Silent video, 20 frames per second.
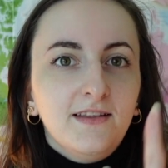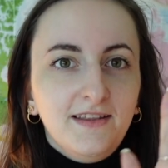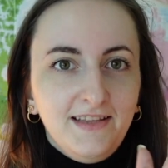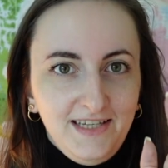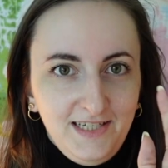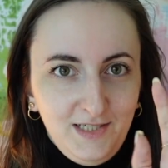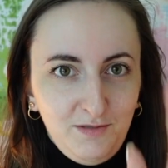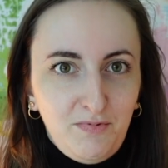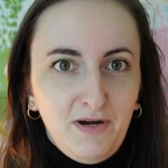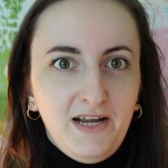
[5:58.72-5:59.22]

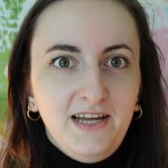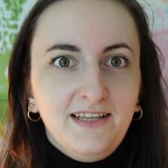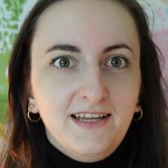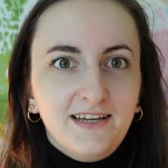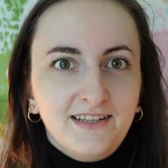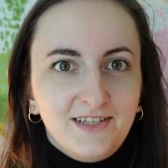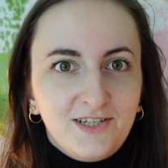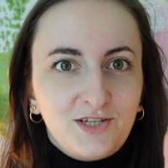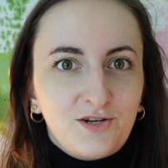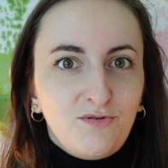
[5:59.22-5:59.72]
displayed
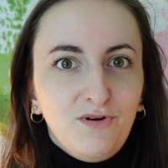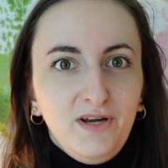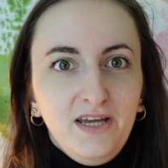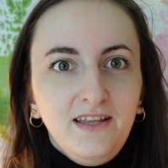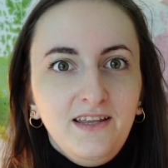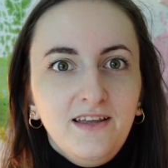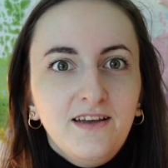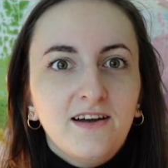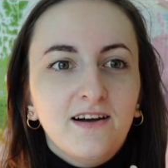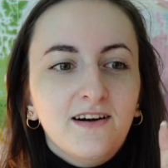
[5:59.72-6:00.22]
on the
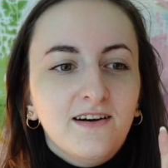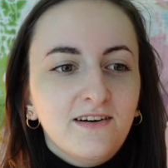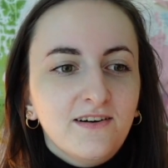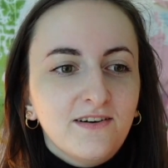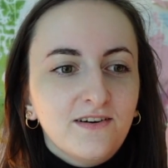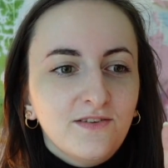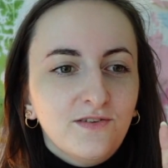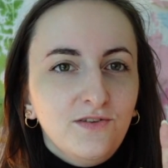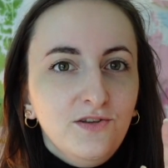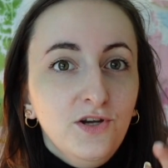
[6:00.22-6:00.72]
screen
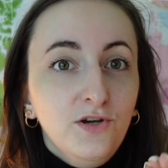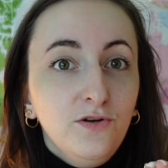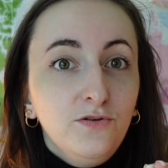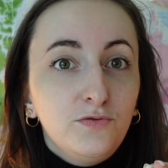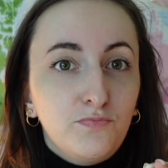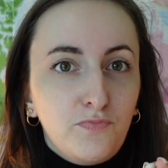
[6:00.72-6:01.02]
on news